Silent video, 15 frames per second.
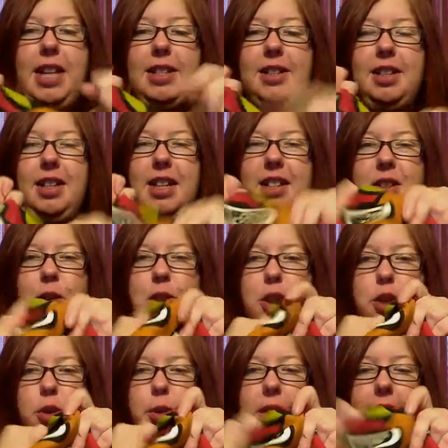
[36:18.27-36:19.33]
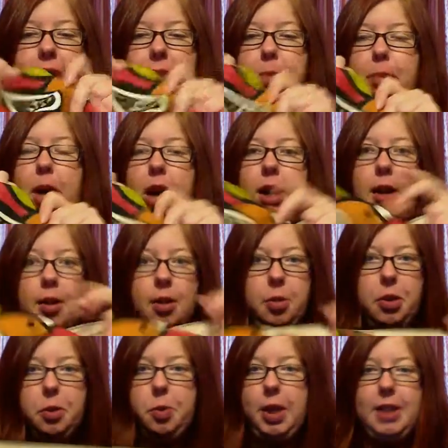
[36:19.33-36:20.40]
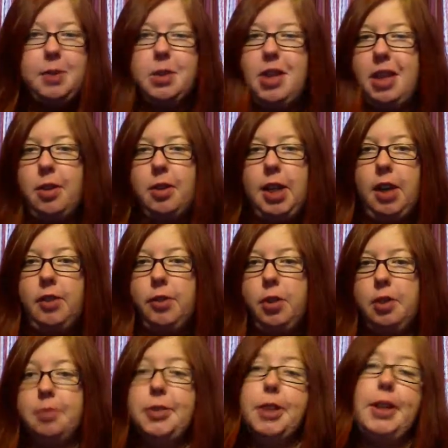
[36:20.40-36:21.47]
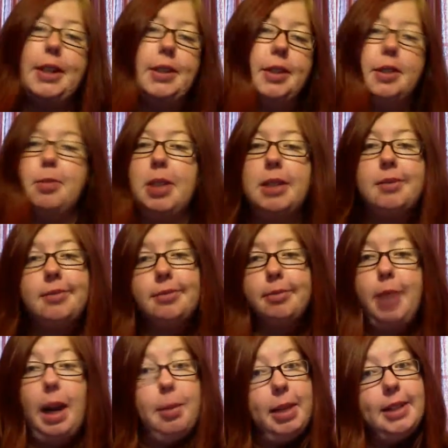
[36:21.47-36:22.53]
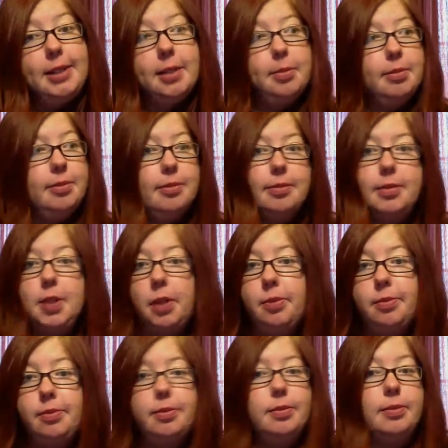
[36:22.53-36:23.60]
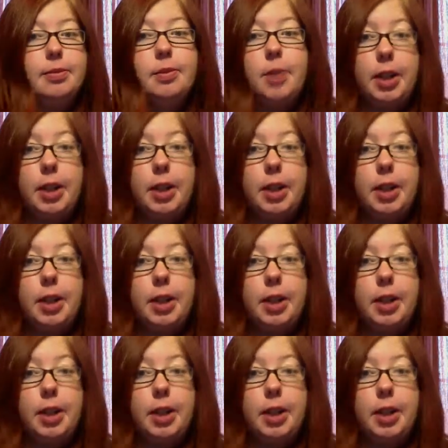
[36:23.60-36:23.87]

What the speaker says: then they start to crease and pucker in weird ways, which I don't care for. So that's just me. But I made some. So there you